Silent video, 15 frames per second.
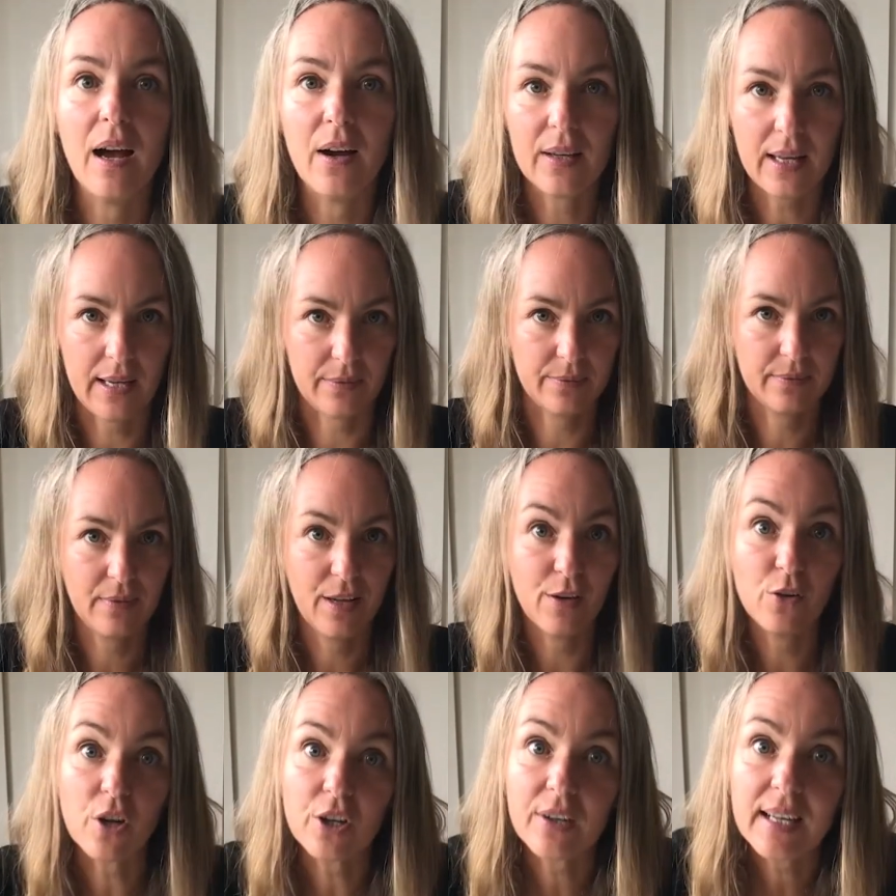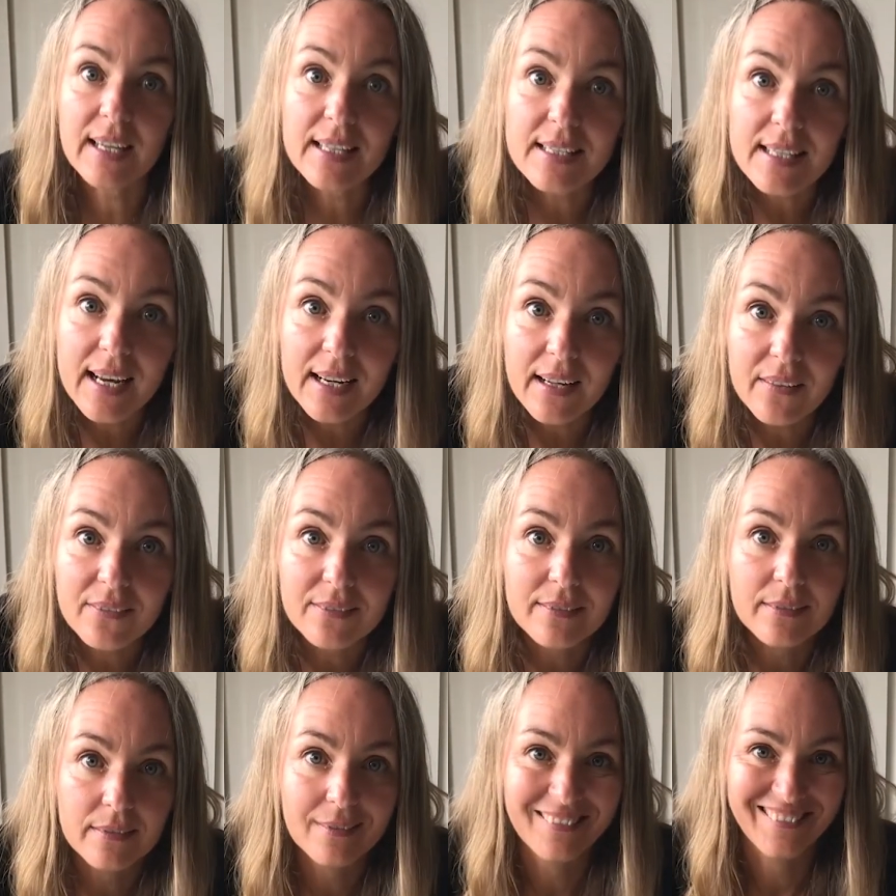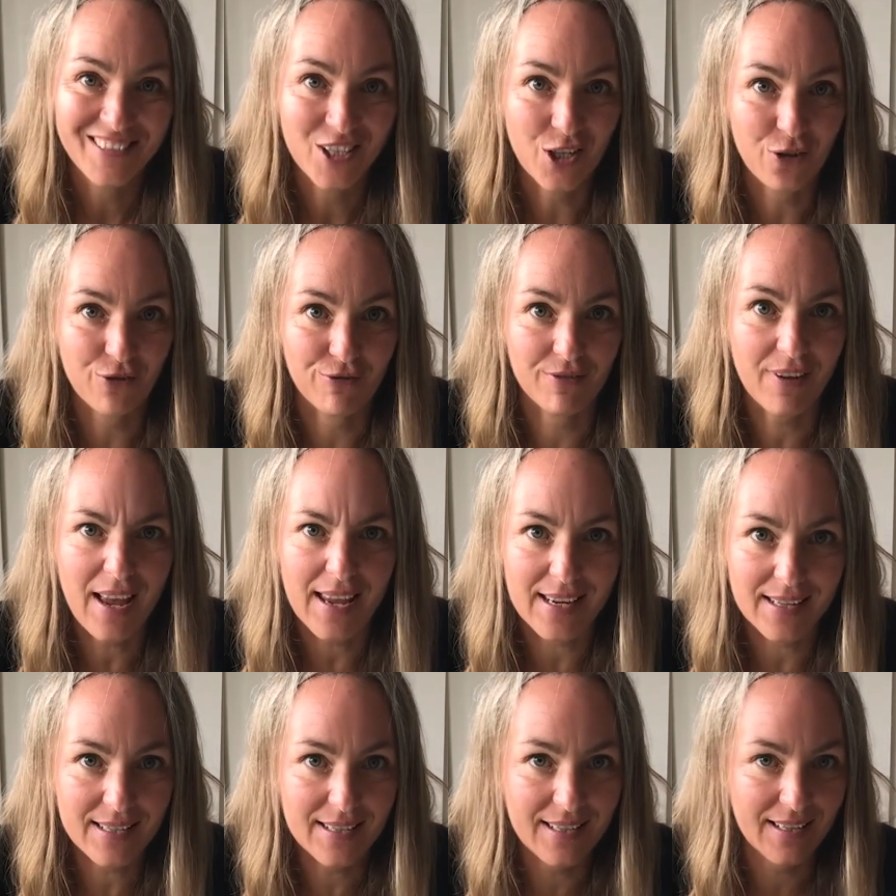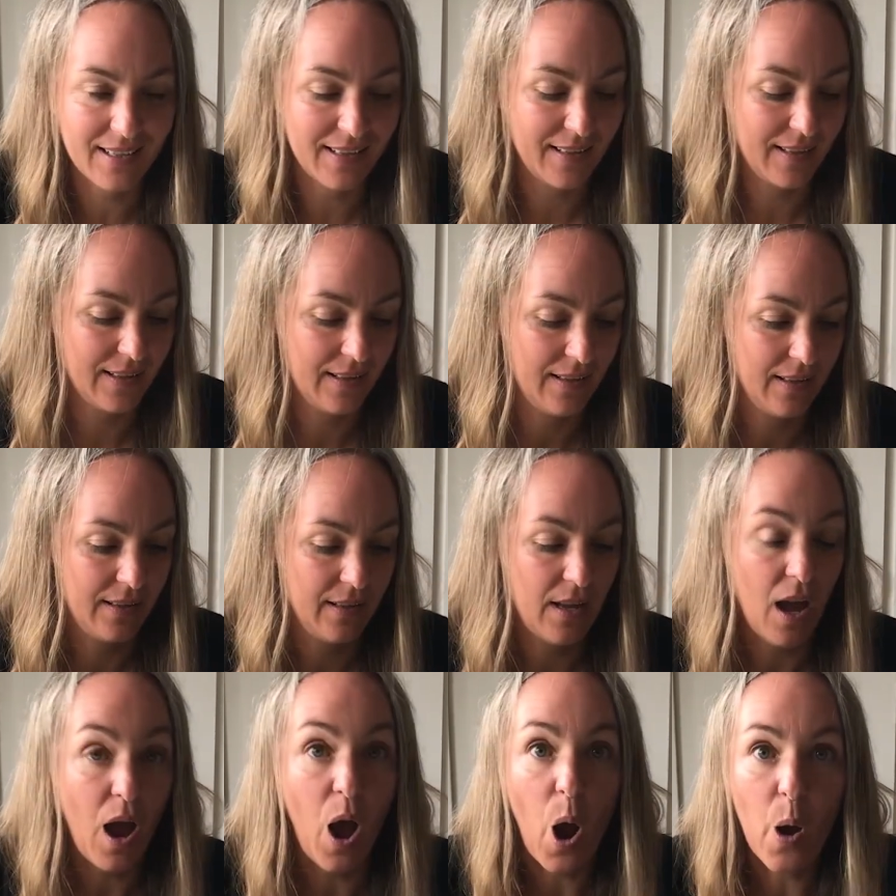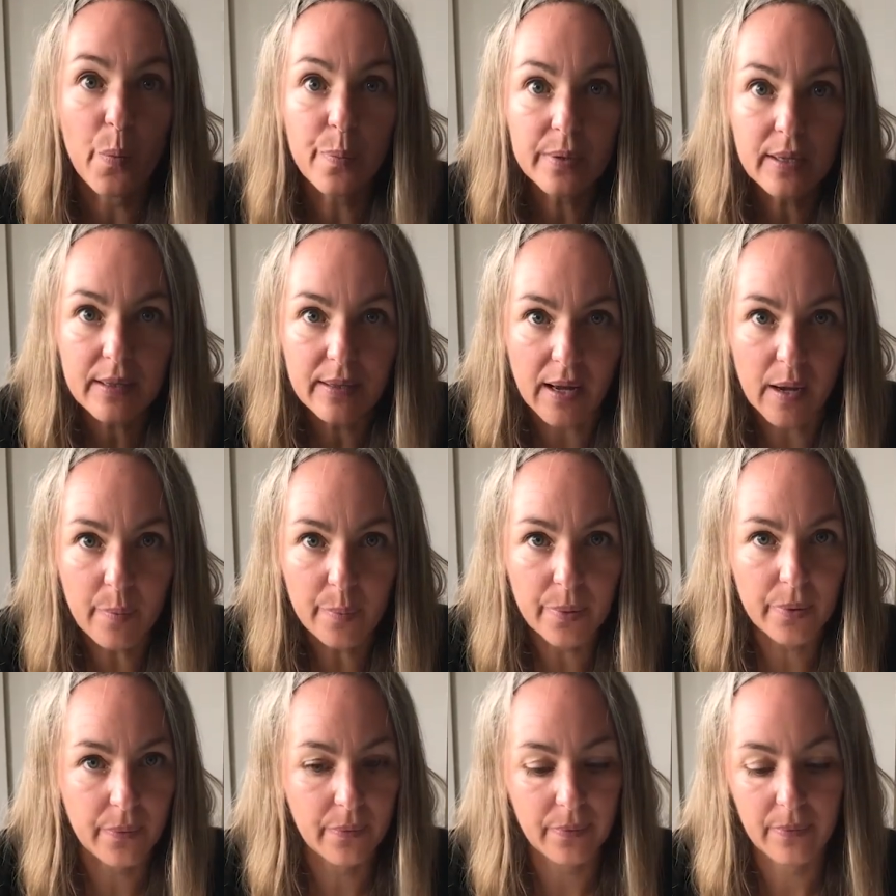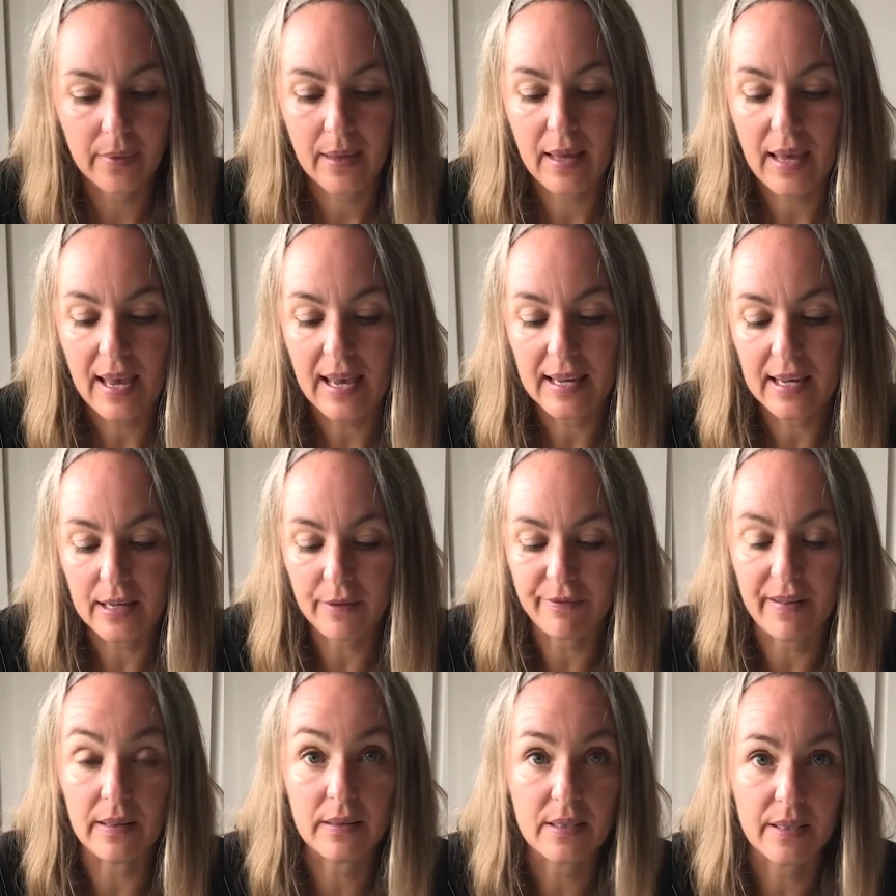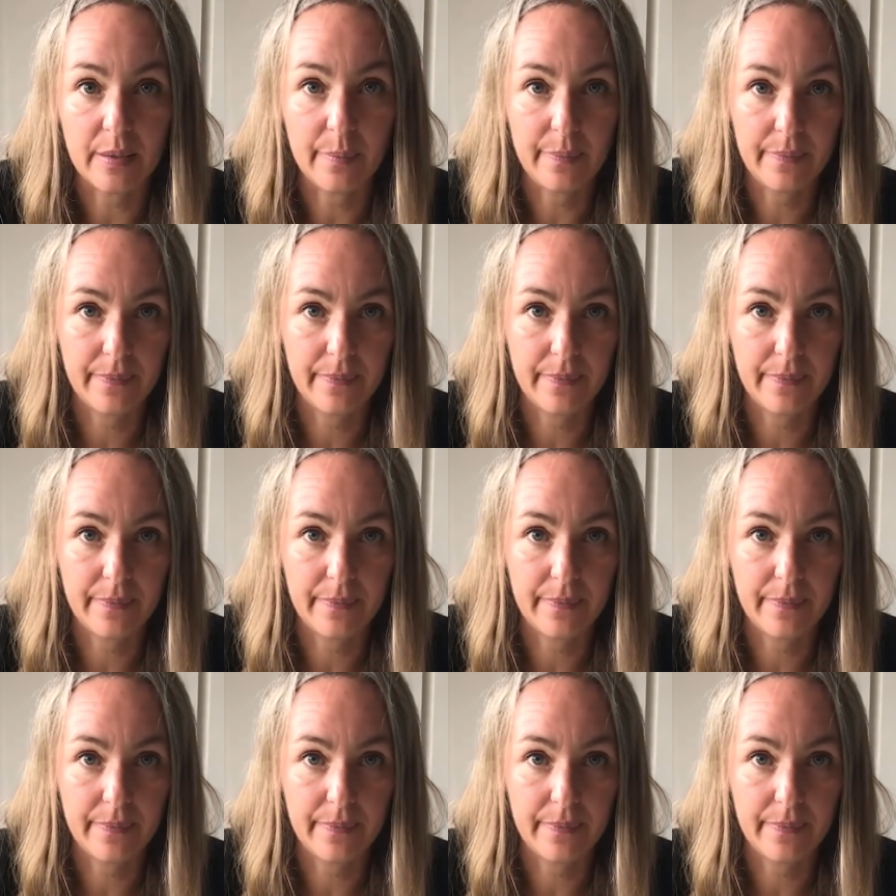Okay, you got your egg container? Great. Open it up and get your felt tip.